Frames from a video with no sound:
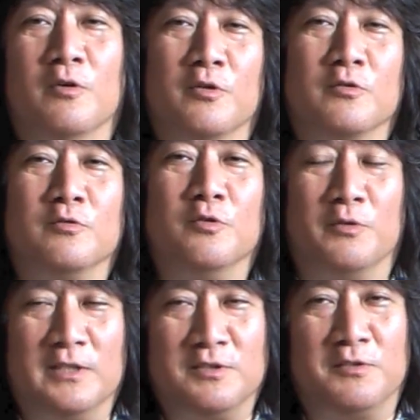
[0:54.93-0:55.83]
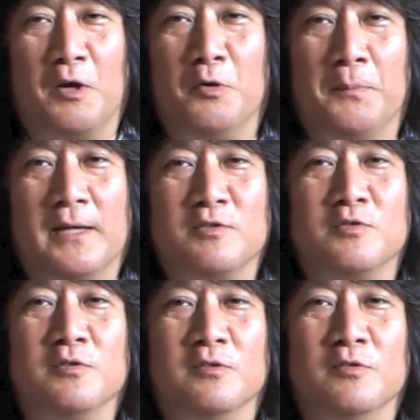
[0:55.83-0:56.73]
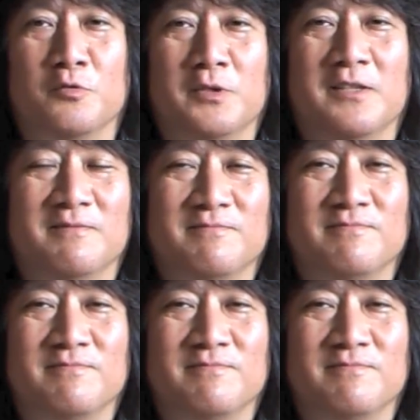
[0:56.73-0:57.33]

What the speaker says: or known as the Taro Patch tuning.